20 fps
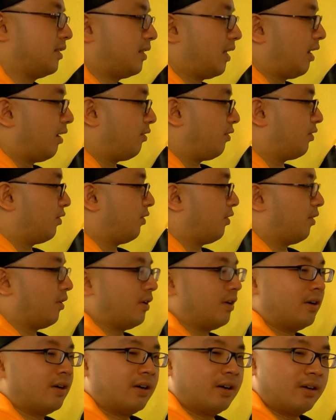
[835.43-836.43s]
now
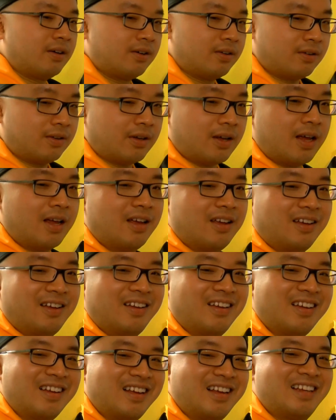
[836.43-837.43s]
you're,
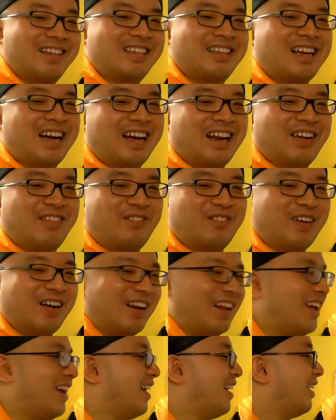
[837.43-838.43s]
it's kind of
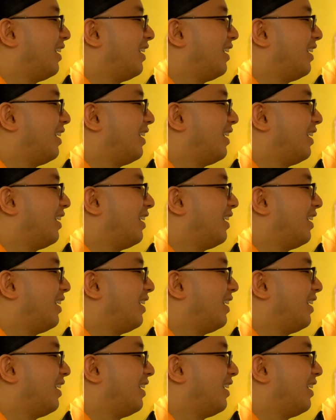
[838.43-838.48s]
funny.